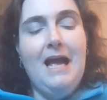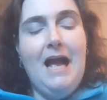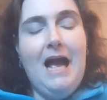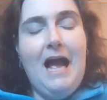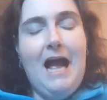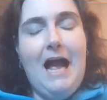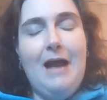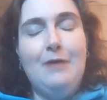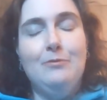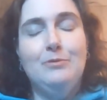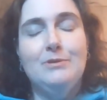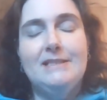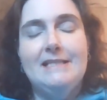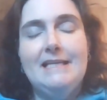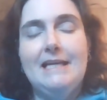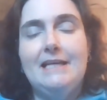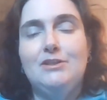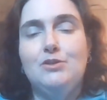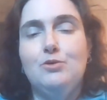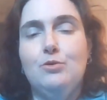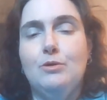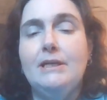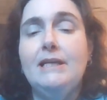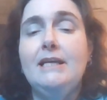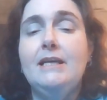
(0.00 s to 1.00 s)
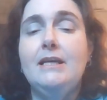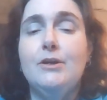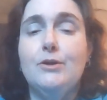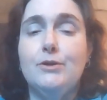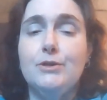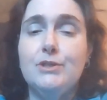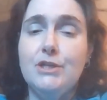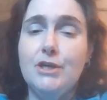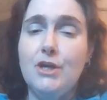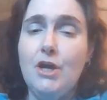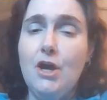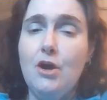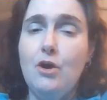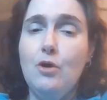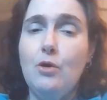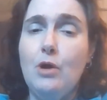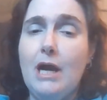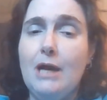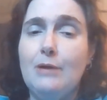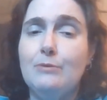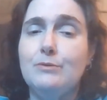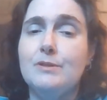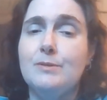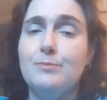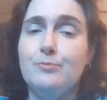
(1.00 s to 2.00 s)
I would say 20 years ago,
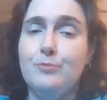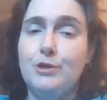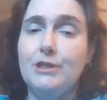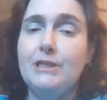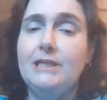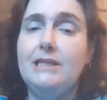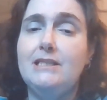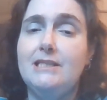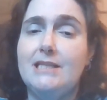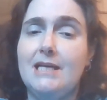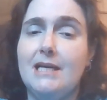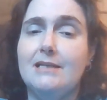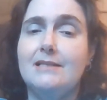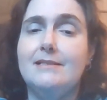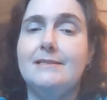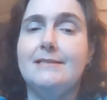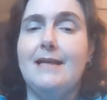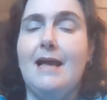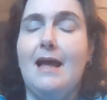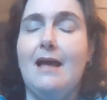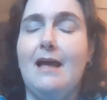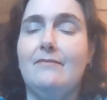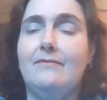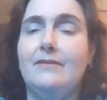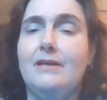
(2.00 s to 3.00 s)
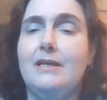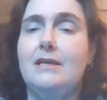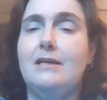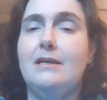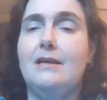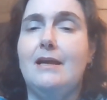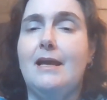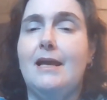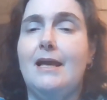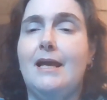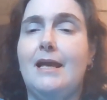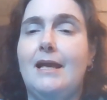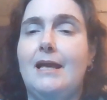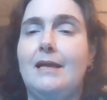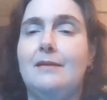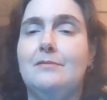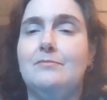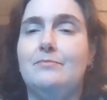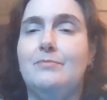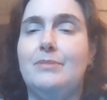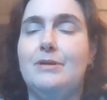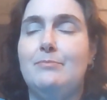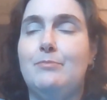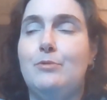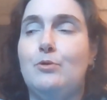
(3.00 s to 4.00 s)
I was pretty tech savvy
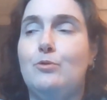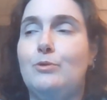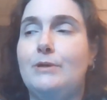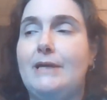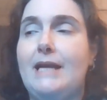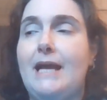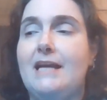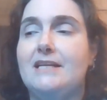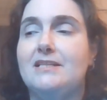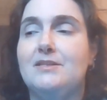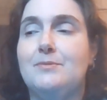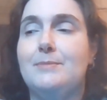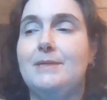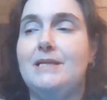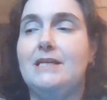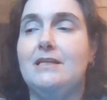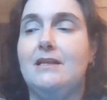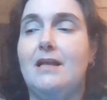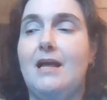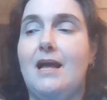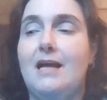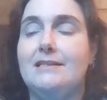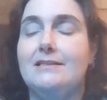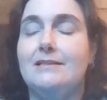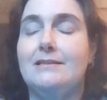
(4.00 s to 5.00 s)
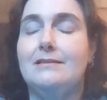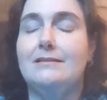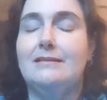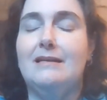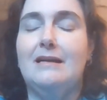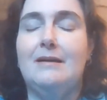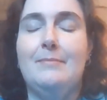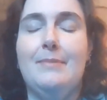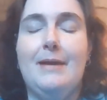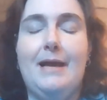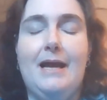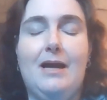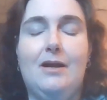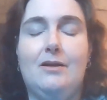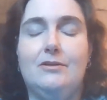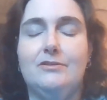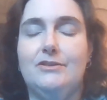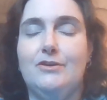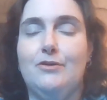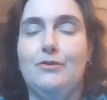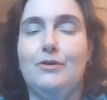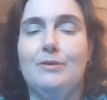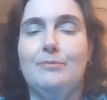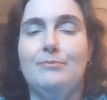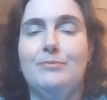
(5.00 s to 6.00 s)
and people would ask me a lot about,
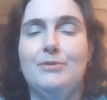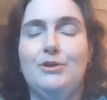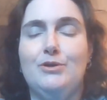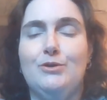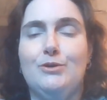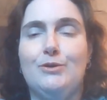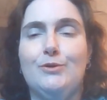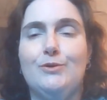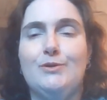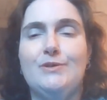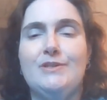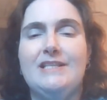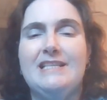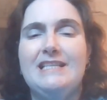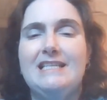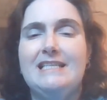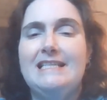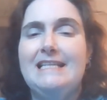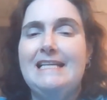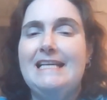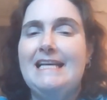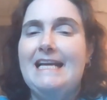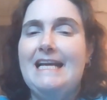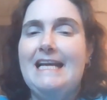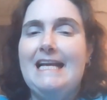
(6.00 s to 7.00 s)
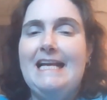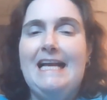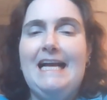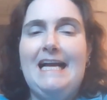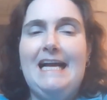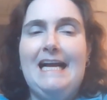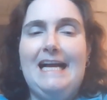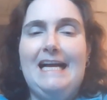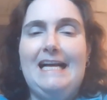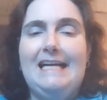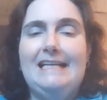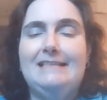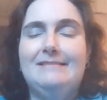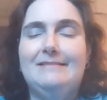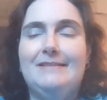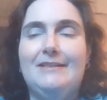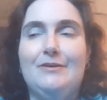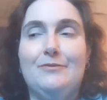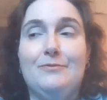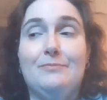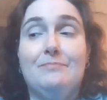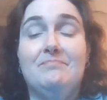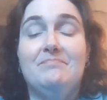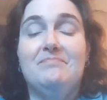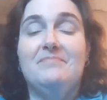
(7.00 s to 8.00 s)
you know, computers, you
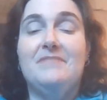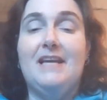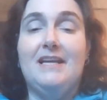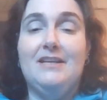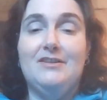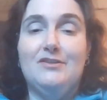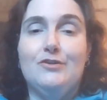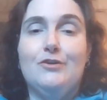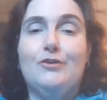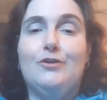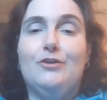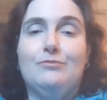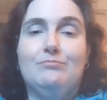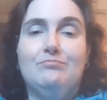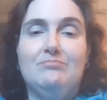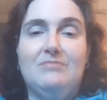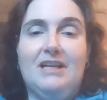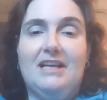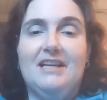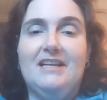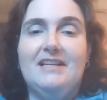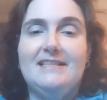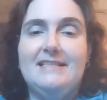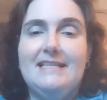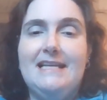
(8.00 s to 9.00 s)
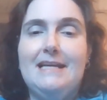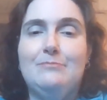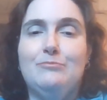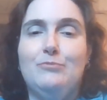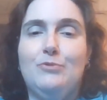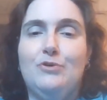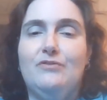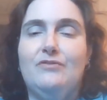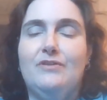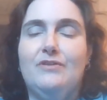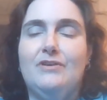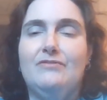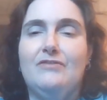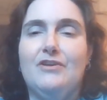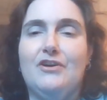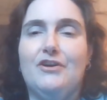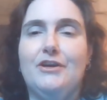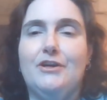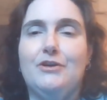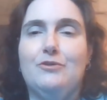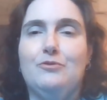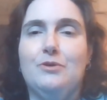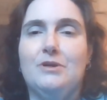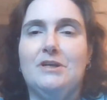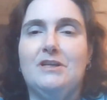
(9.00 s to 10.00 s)
know, things are, like I said, moving
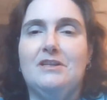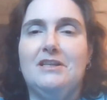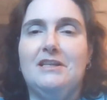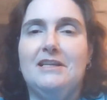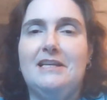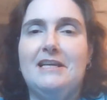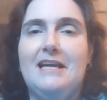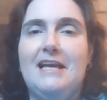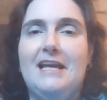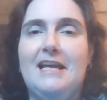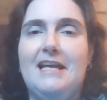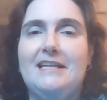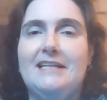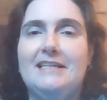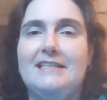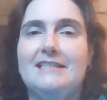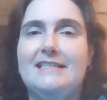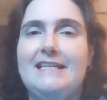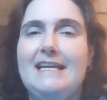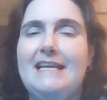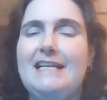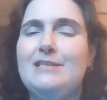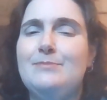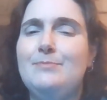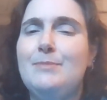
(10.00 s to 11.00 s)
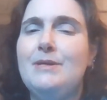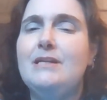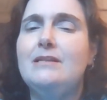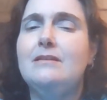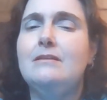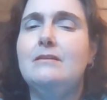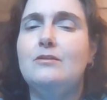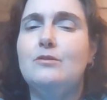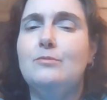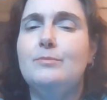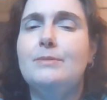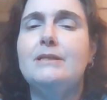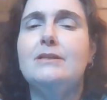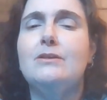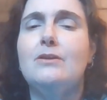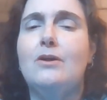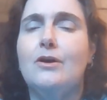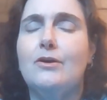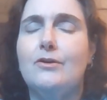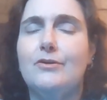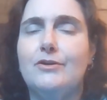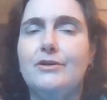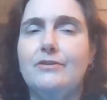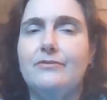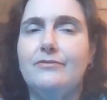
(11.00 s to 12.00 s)
very quickly, and it takes me a little bit
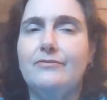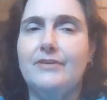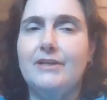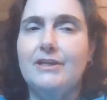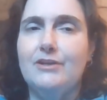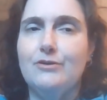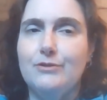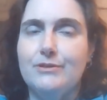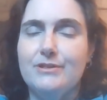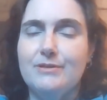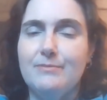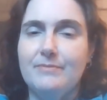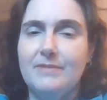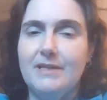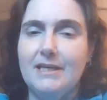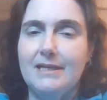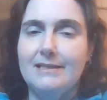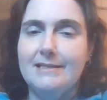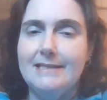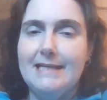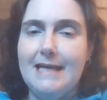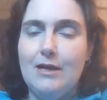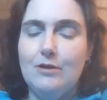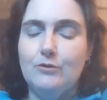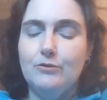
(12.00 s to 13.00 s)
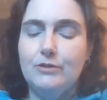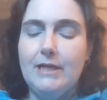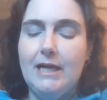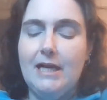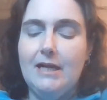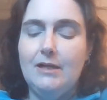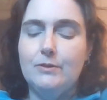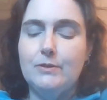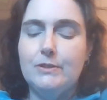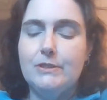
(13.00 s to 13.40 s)
longer to figure some things out now.